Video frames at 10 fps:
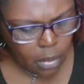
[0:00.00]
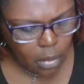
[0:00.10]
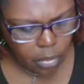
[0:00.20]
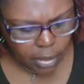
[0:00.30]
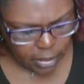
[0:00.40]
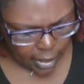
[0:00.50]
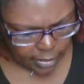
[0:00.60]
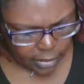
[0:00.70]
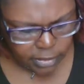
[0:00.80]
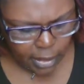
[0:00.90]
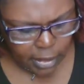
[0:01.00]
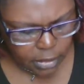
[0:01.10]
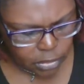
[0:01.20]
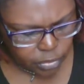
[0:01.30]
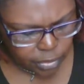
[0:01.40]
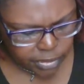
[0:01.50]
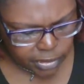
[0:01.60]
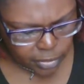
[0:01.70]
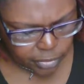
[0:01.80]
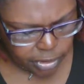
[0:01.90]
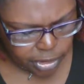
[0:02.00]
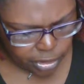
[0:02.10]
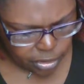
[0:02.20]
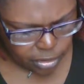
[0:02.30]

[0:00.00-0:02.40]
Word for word: Okay, I guess I got to do a search.